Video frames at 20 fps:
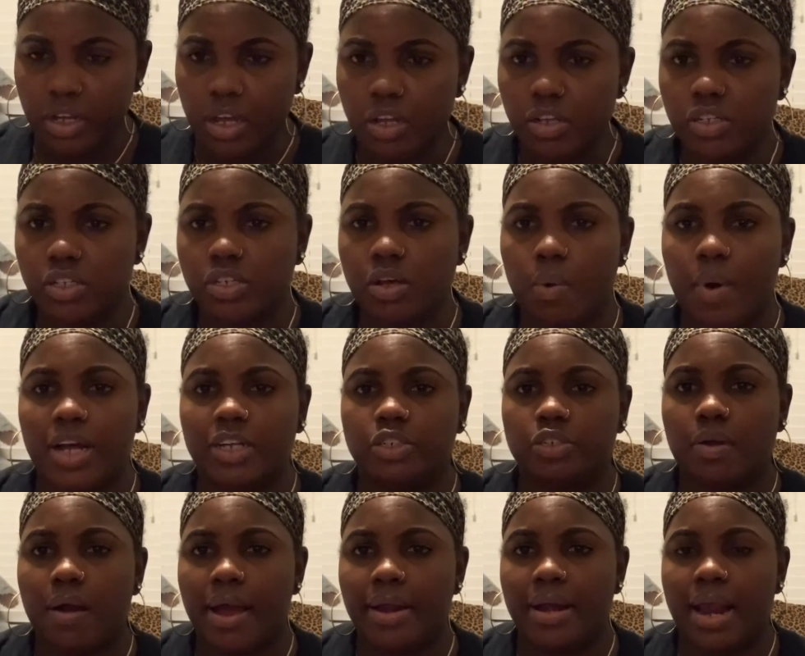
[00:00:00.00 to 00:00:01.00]
So I
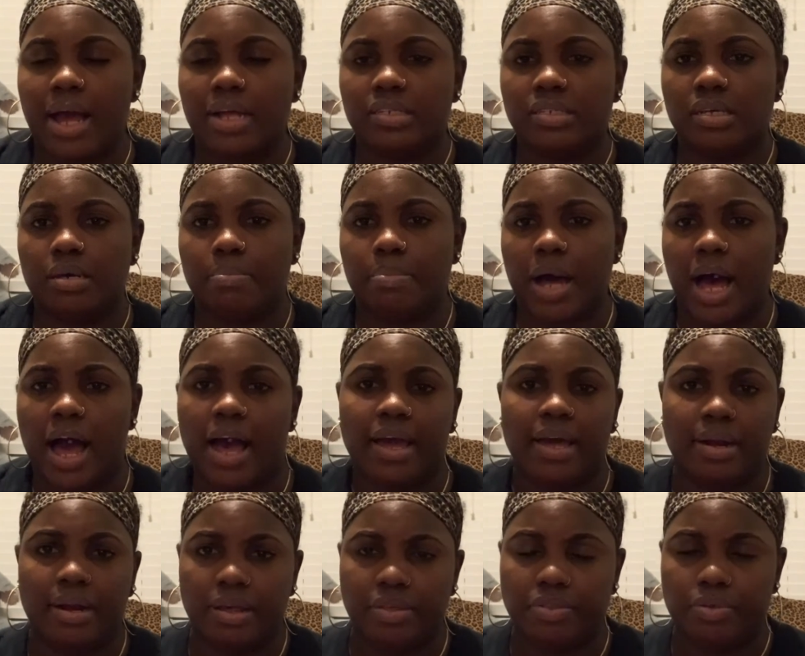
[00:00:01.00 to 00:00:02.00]
try not to buy
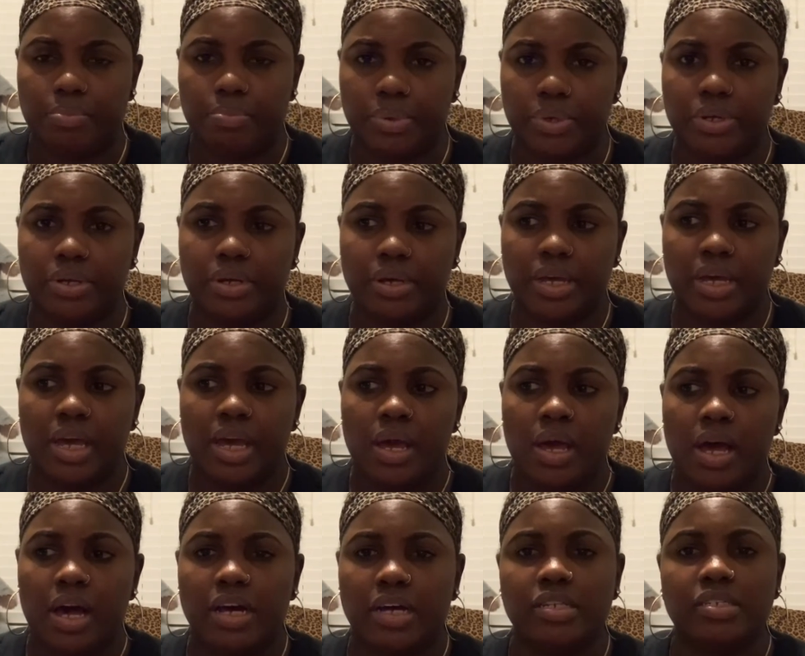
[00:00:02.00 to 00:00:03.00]
another book
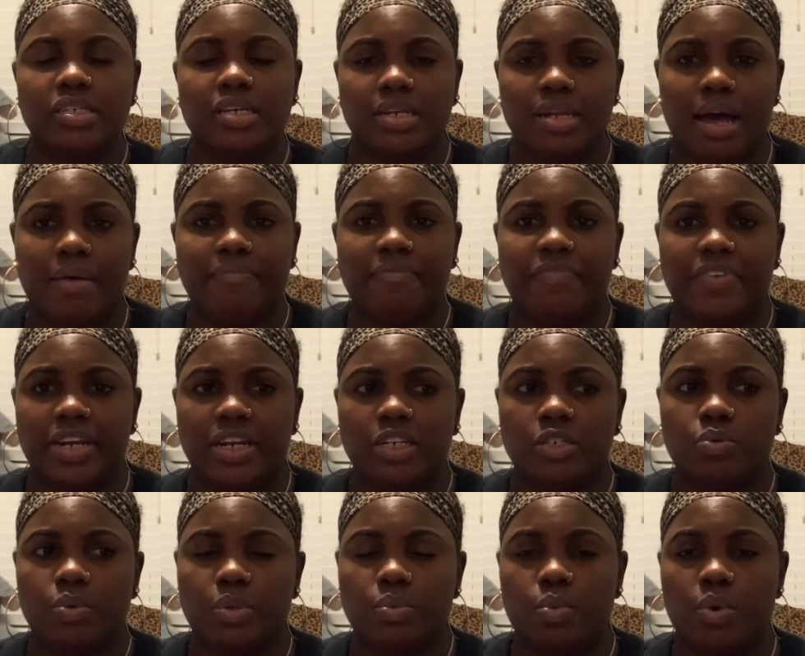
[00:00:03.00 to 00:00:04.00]
until I'm
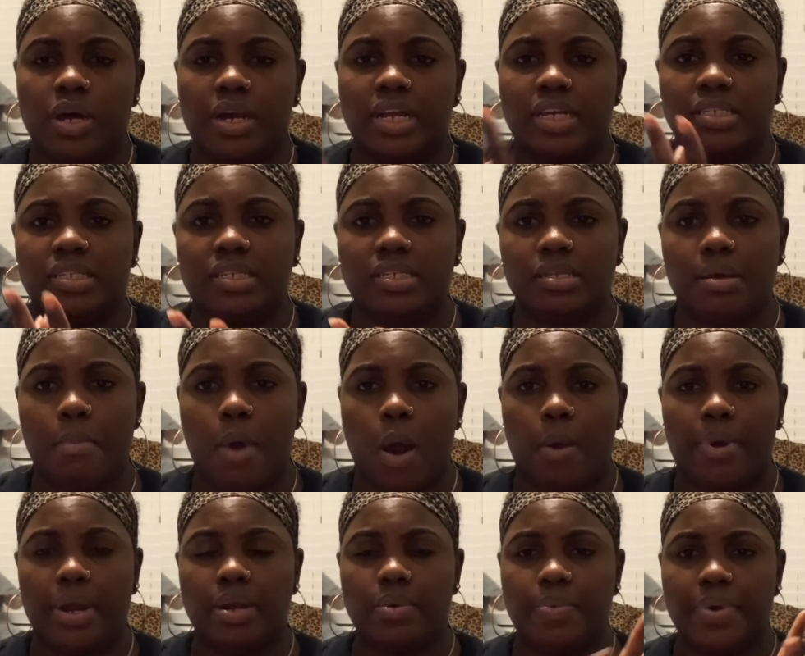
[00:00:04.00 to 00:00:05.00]
finished with one, and since I'm
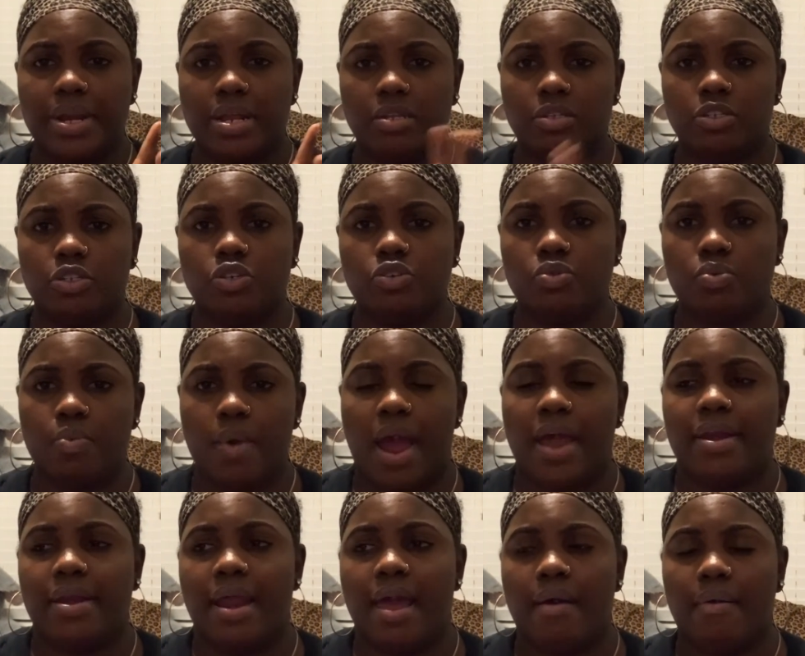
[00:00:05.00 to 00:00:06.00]
already reading 2
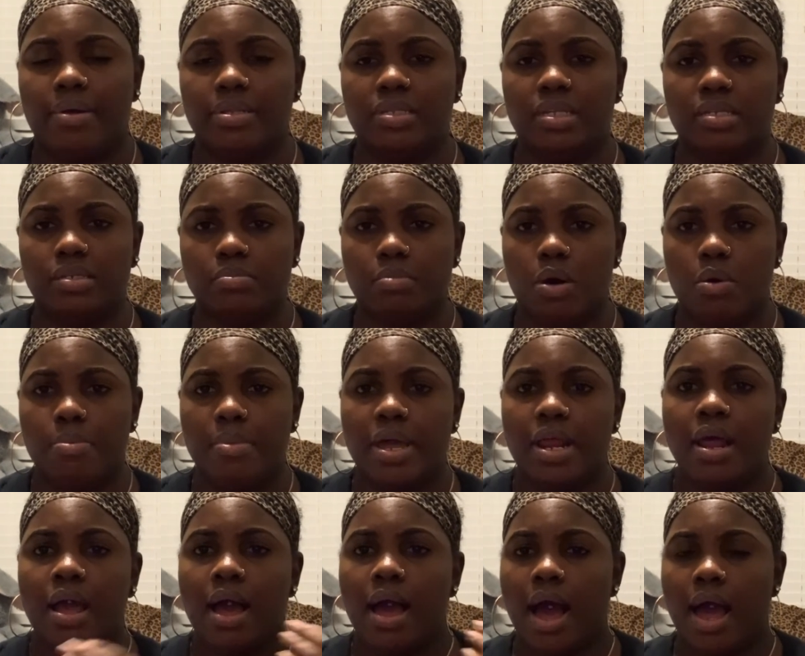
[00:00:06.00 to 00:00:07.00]
right now at this moment,
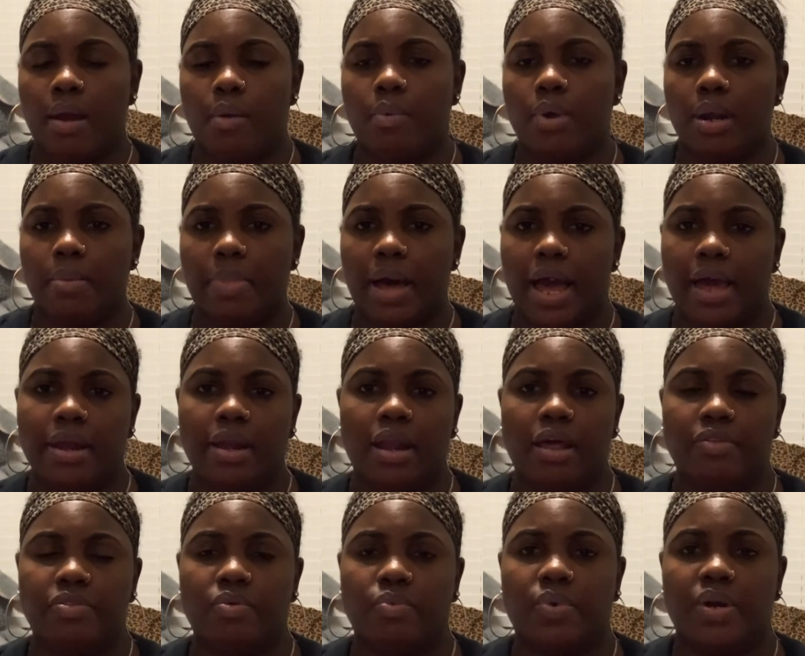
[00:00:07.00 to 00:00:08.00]
I don't want to buy
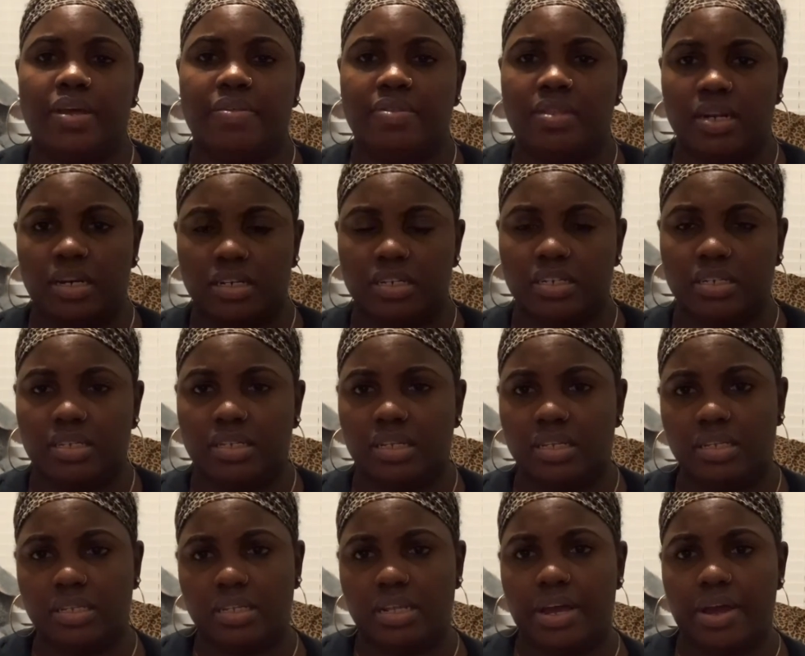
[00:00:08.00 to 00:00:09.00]
another one and then it just
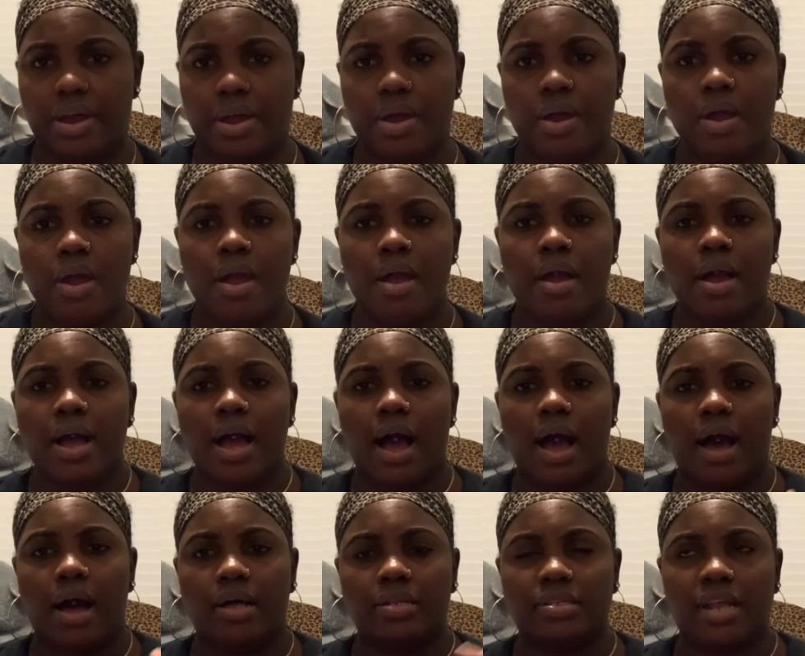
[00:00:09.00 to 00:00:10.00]
sits there.
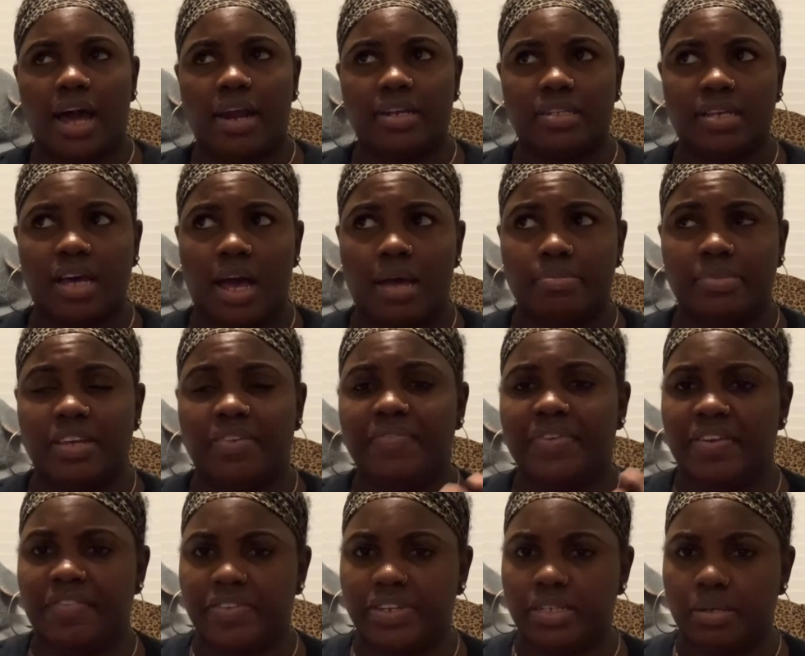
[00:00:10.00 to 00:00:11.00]
A lot of times, even
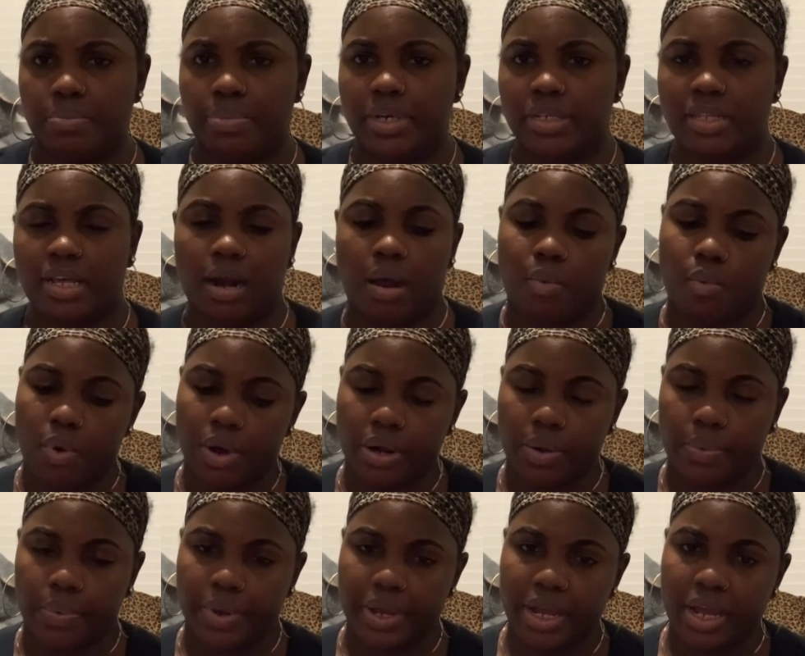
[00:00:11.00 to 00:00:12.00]
if it's a book that I want to
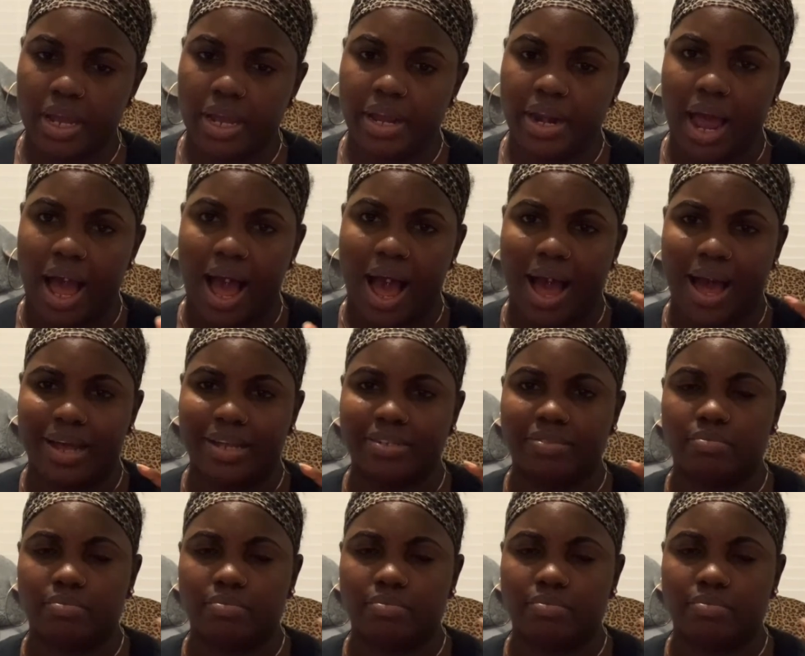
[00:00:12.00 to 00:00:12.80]
read, I